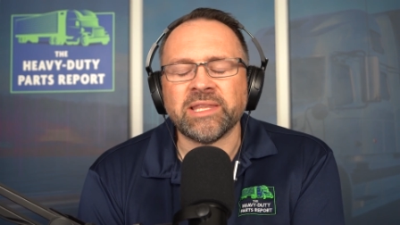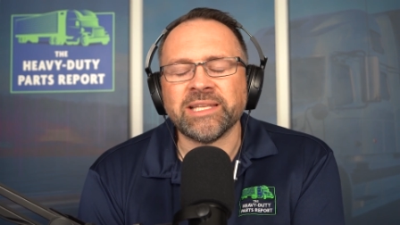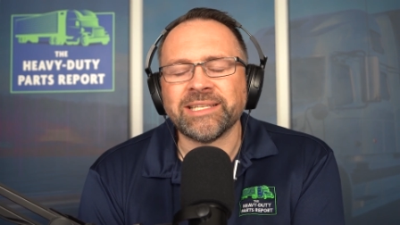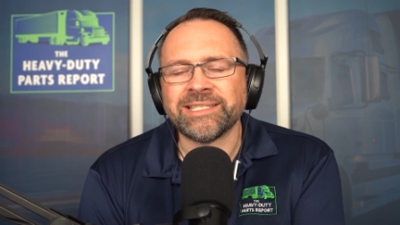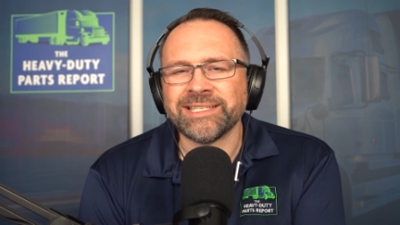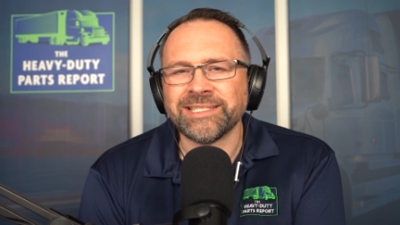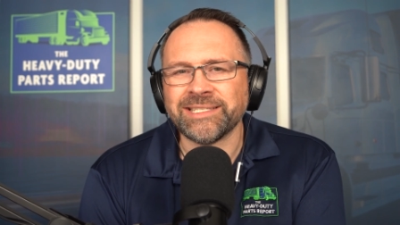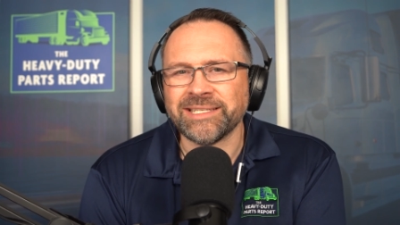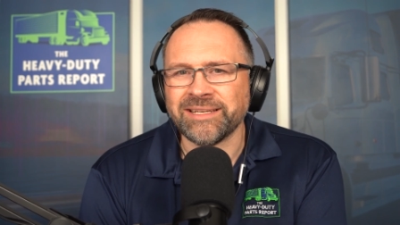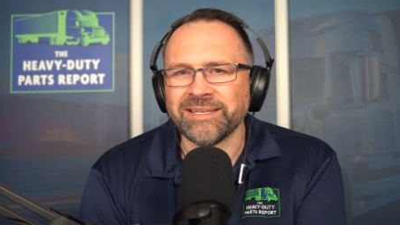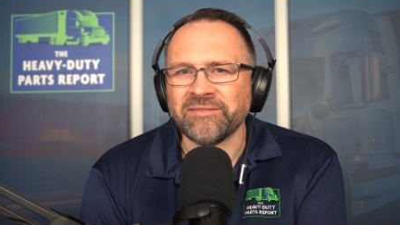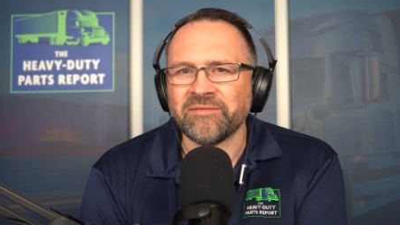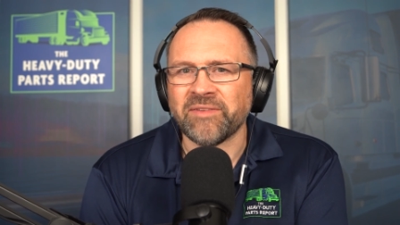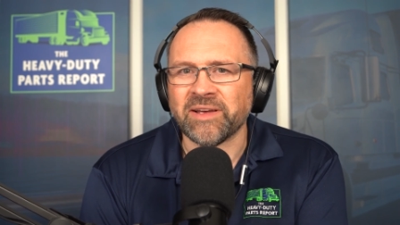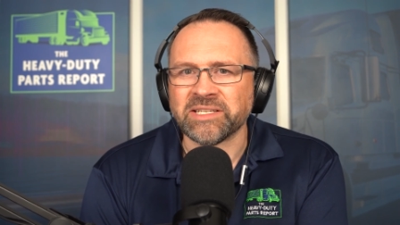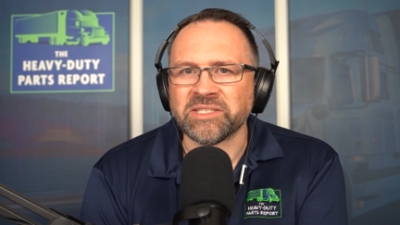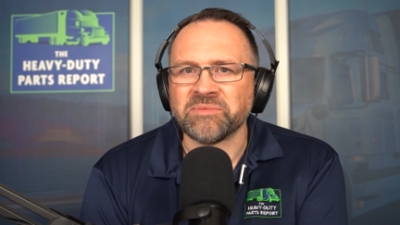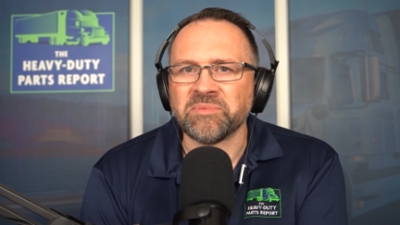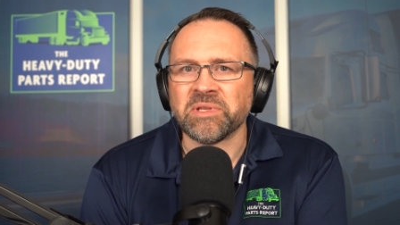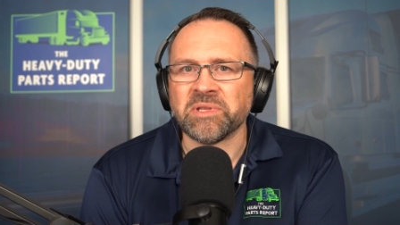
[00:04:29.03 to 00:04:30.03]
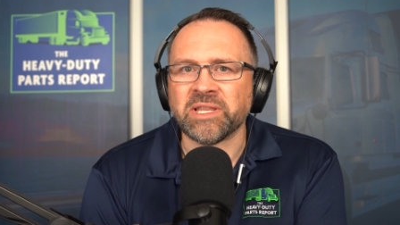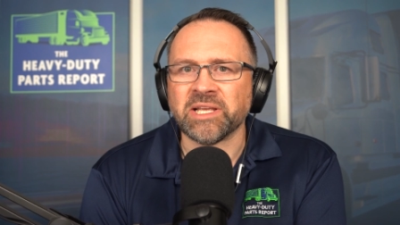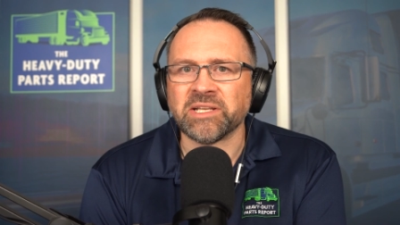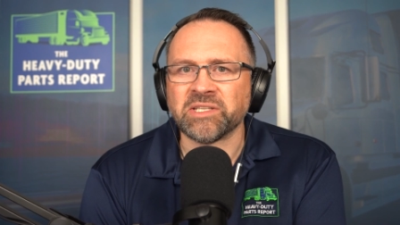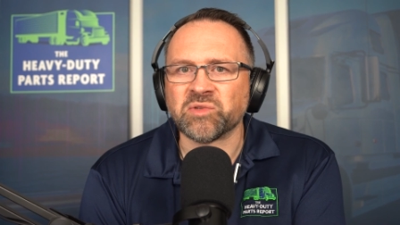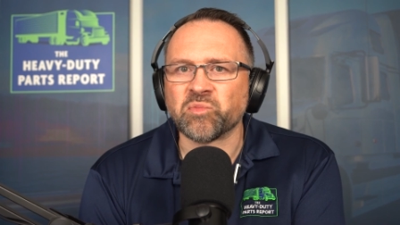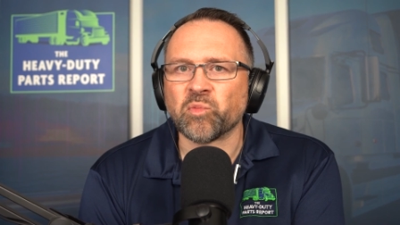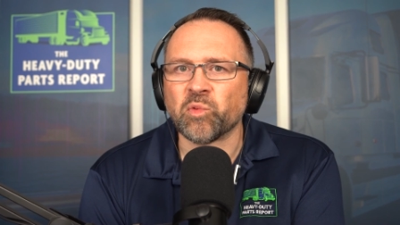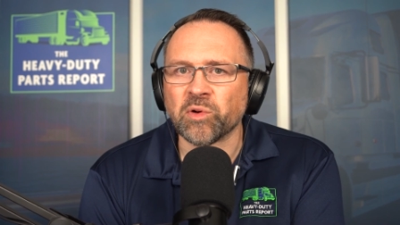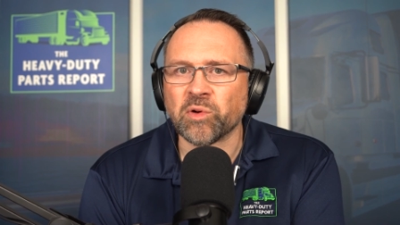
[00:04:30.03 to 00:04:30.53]
this is an investment
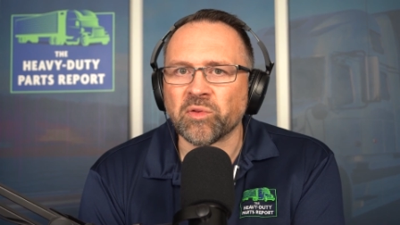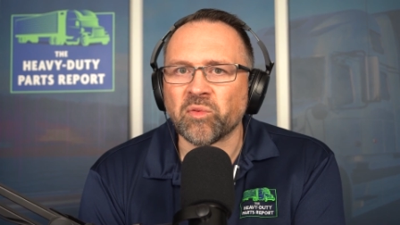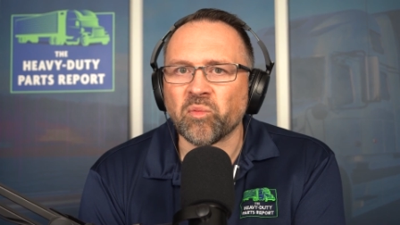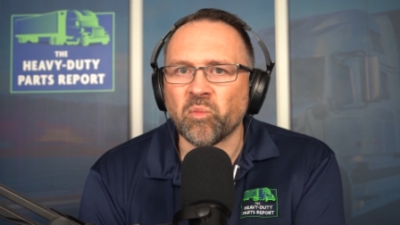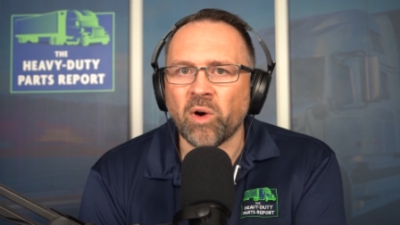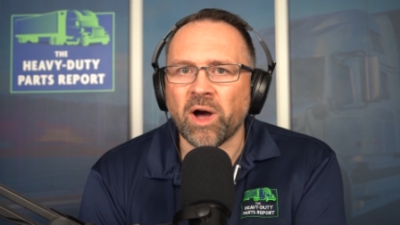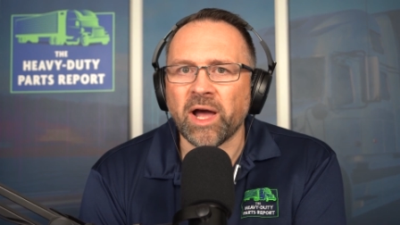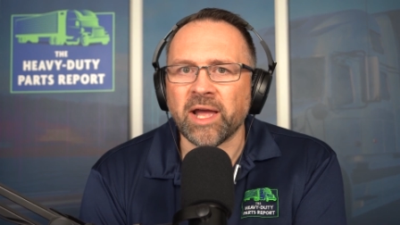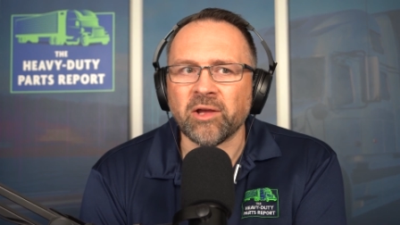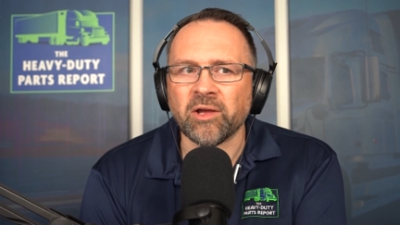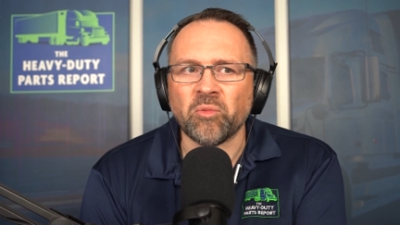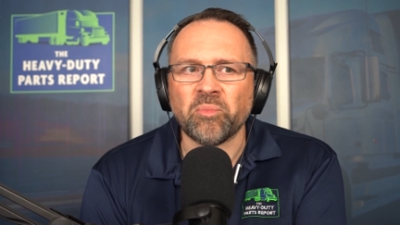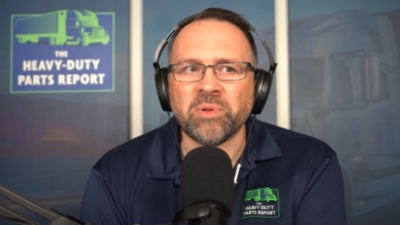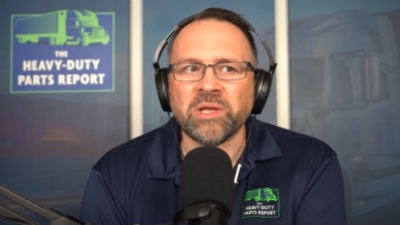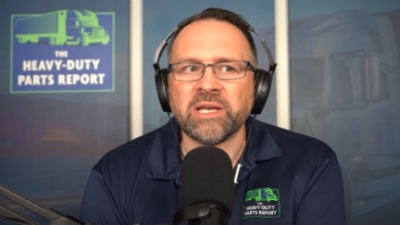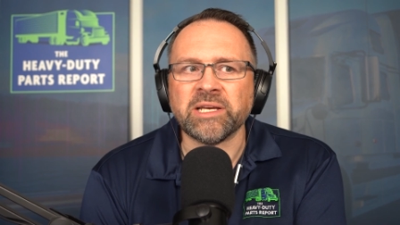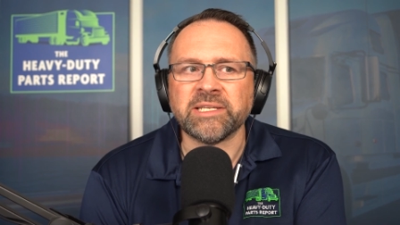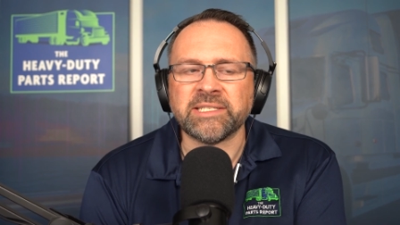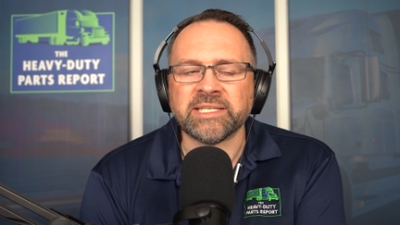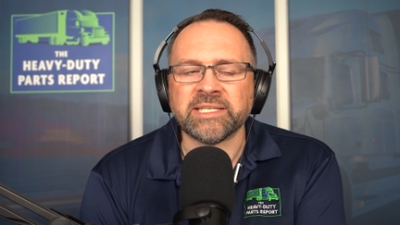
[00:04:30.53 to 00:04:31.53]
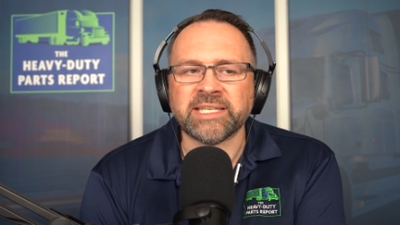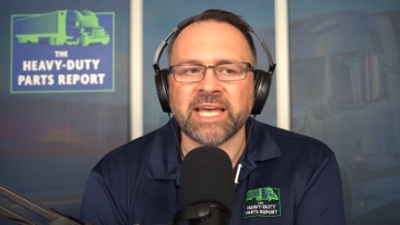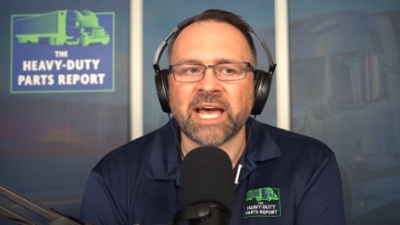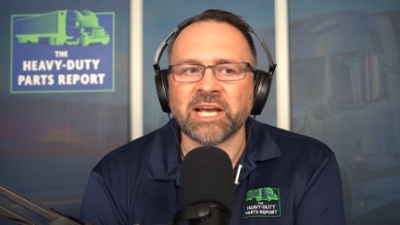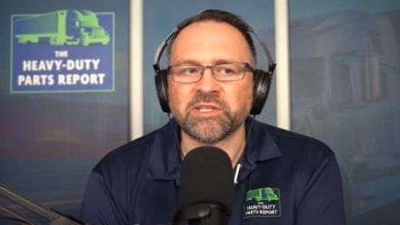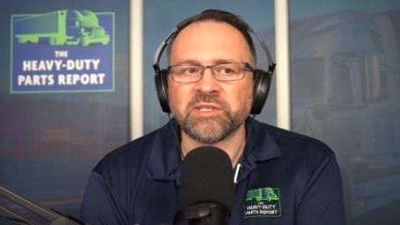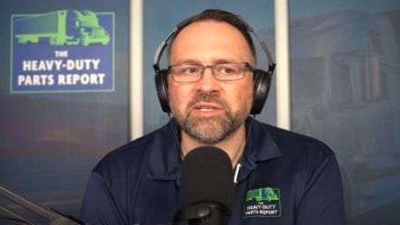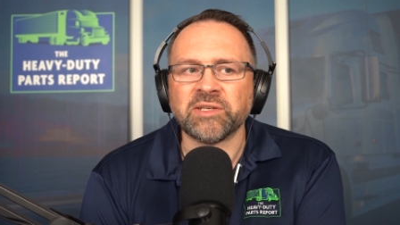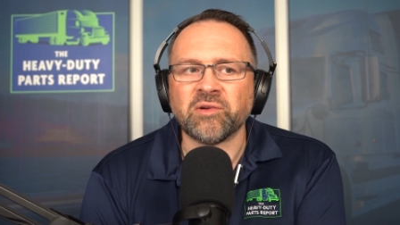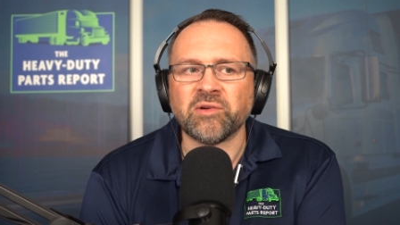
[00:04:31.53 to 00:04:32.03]
that's worthwhile because it's
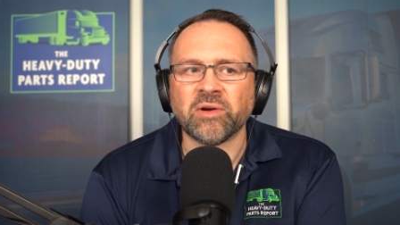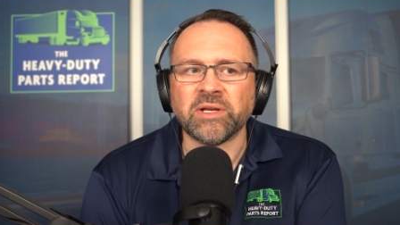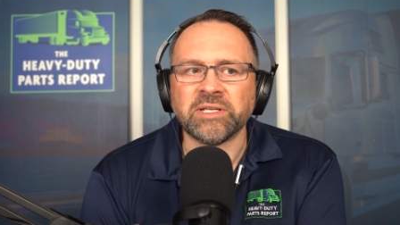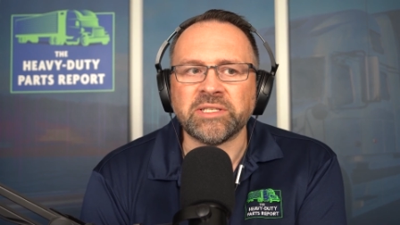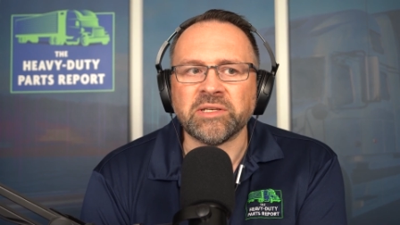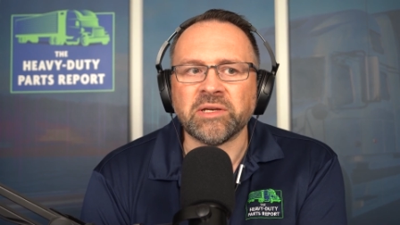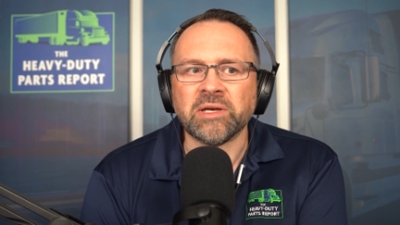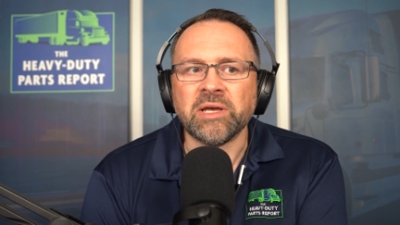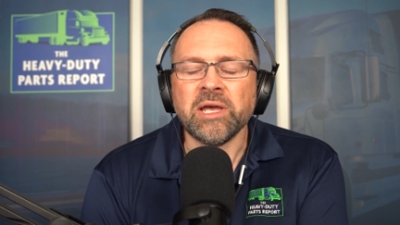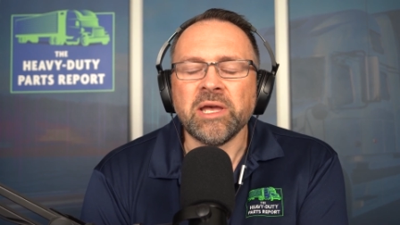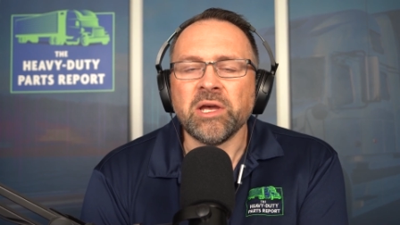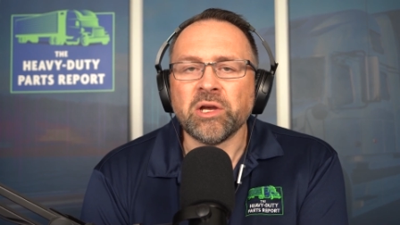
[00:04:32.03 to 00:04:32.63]
actually going to